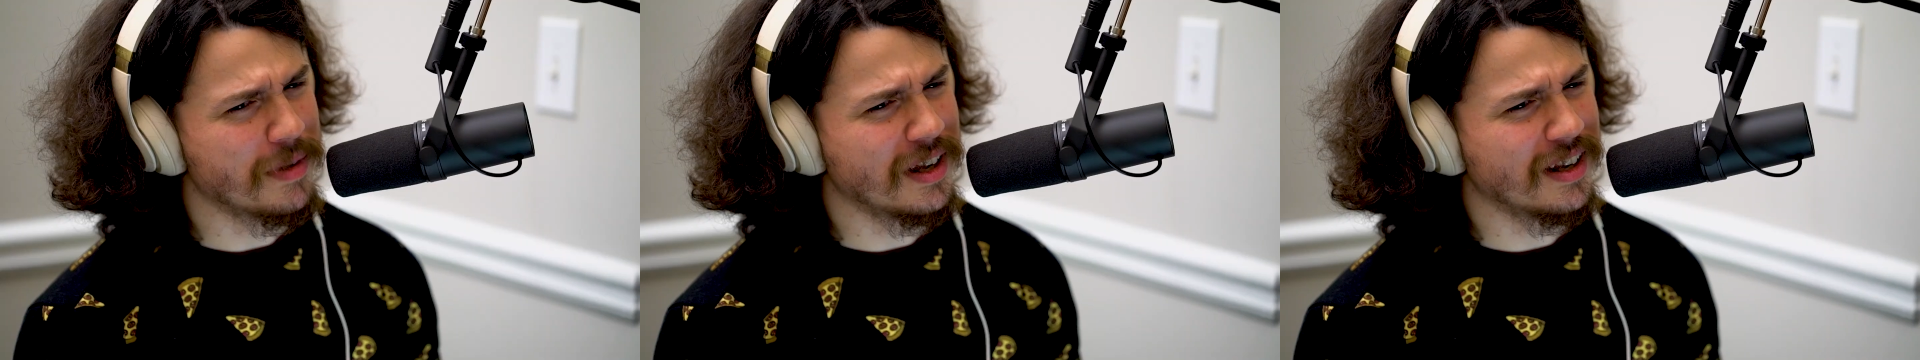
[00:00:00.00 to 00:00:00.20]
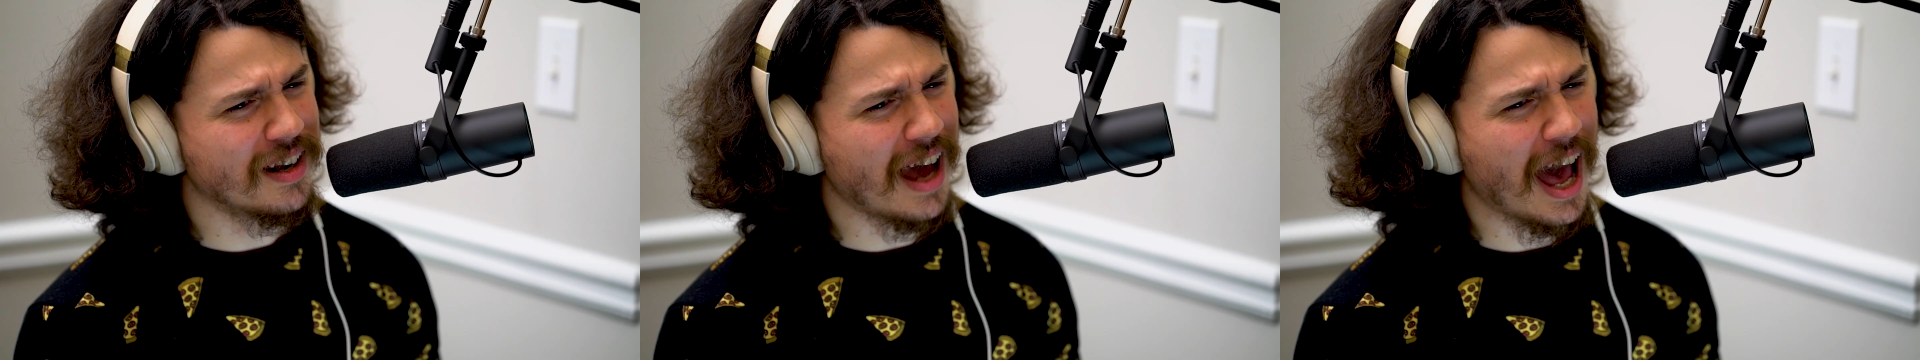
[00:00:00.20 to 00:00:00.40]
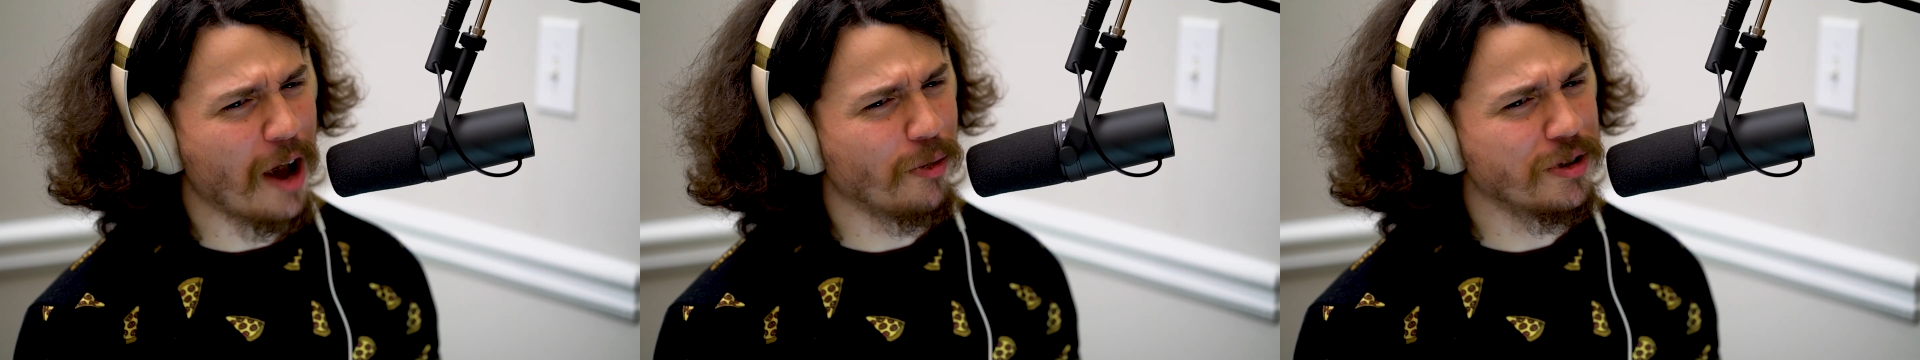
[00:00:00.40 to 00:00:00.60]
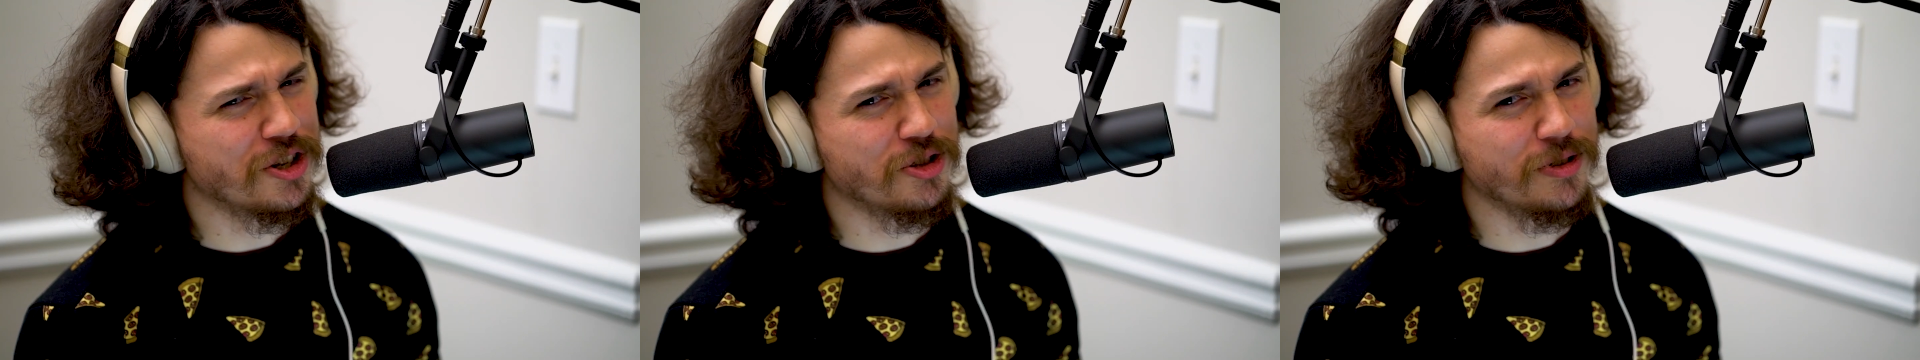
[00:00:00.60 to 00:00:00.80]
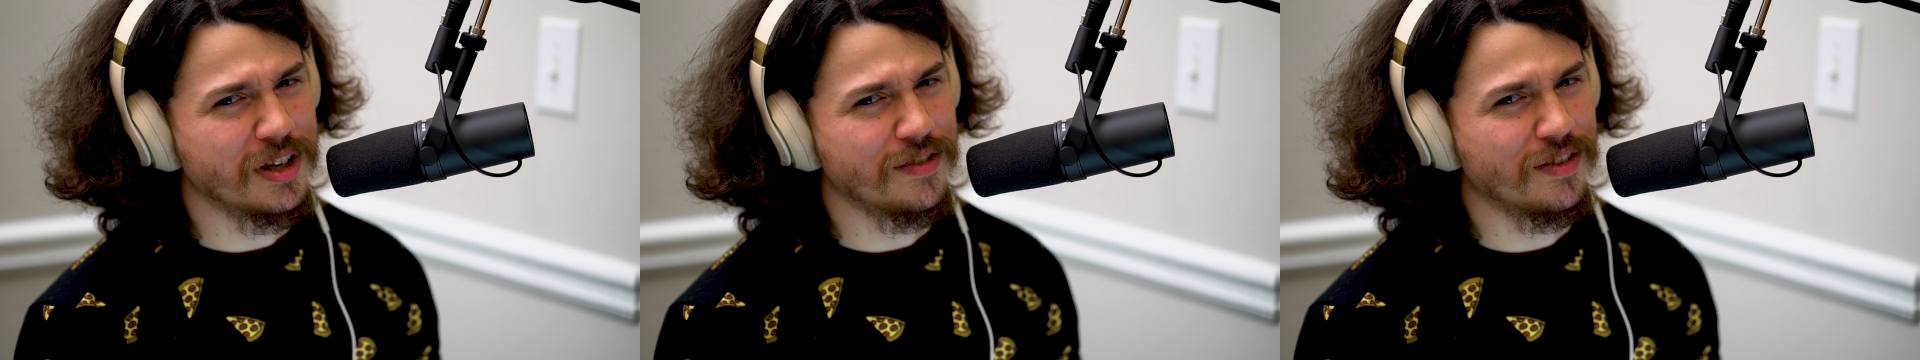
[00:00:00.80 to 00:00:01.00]
mean, how would
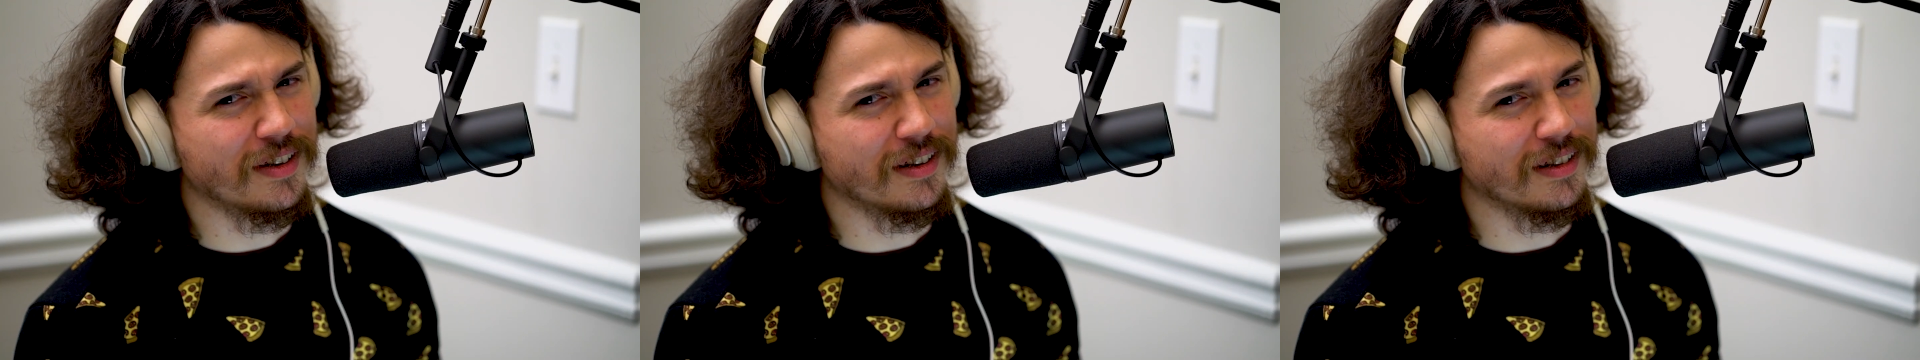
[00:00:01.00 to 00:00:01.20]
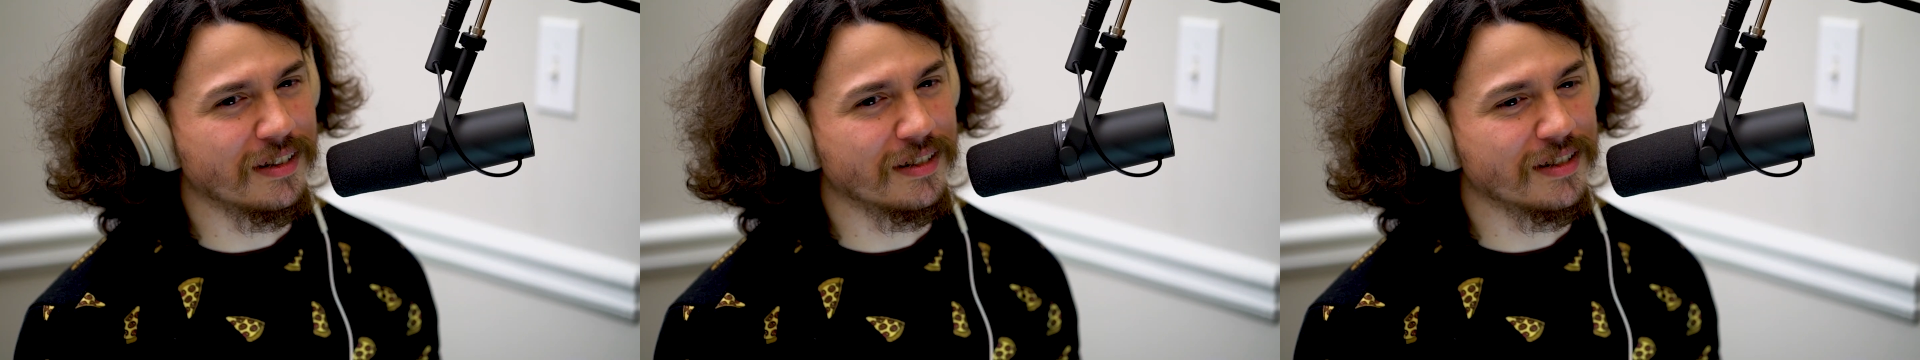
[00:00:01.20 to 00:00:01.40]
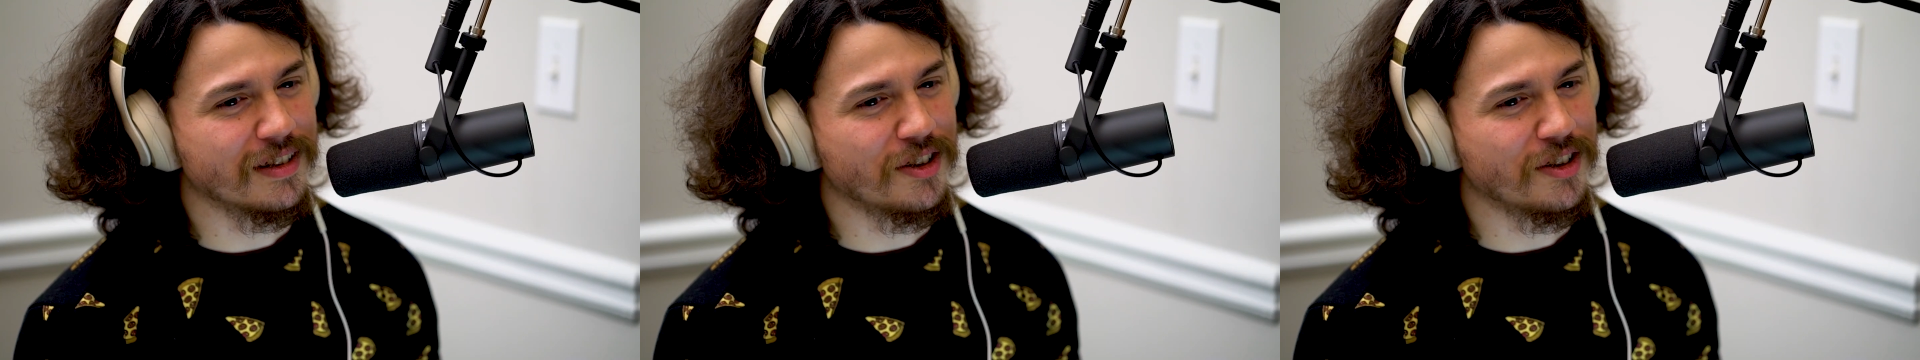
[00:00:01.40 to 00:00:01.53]
you even